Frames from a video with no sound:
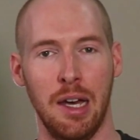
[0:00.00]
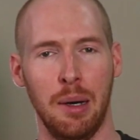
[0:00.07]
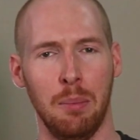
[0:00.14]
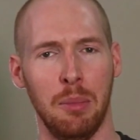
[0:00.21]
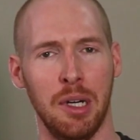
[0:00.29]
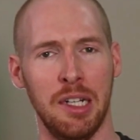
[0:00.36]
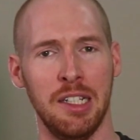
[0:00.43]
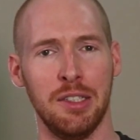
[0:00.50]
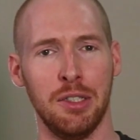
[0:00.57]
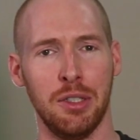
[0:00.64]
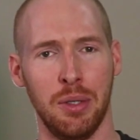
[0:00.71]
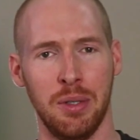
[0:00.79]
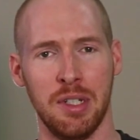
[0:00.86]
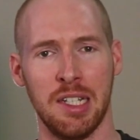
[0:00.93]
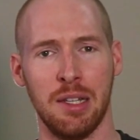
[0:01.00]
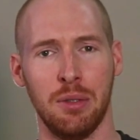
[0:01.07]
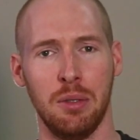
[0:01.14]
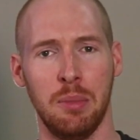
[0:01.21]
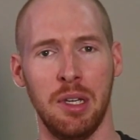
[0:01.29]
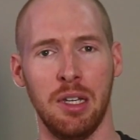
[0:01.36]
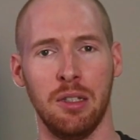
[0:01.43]
But it turns out to
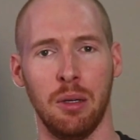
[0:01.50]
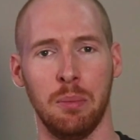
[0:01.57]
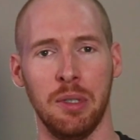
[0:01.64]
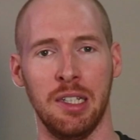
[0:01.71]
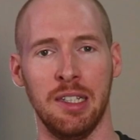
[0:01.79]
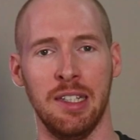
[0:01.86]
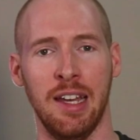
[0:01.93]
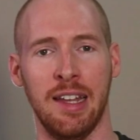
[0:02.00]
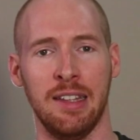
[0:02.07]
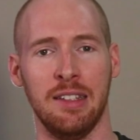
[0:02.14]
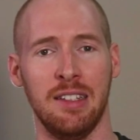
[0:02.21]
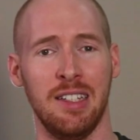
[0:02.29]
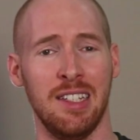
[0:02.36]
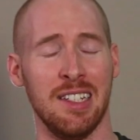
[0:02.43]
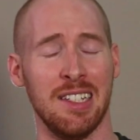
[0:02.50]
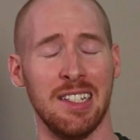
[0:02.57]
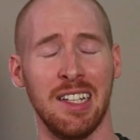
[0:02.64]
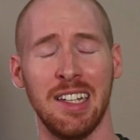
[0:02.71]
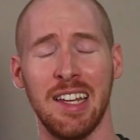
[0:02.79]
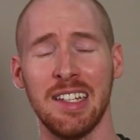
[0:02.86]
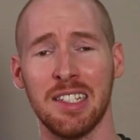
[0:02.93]
be a topic that is
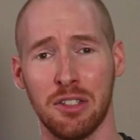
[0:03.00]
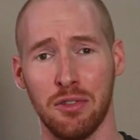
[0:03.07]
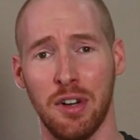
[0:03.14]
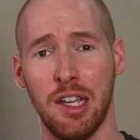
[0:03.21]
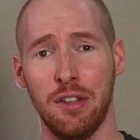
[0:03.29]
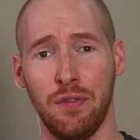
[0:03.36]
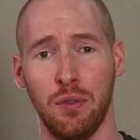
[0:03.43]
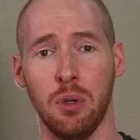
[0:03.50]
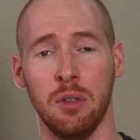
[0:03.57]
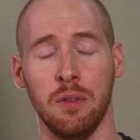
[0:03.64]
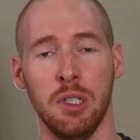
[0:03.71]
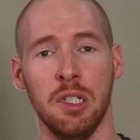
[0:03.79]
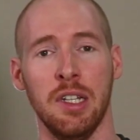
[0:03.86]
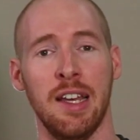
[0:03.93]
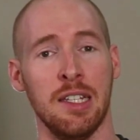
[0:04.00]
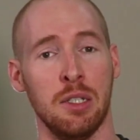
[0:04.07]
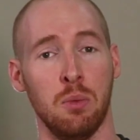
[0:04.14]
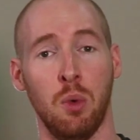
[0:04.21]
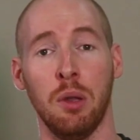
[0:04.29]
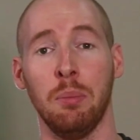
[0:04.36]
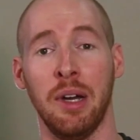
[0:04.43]
not as straightforward as
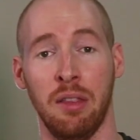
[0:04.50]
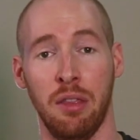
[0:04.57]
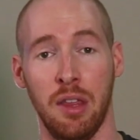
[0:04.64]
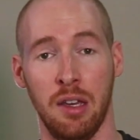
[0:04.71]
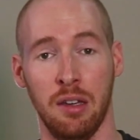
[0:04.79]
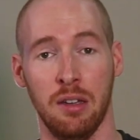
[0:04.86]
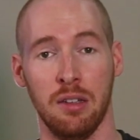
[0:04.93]
one might think.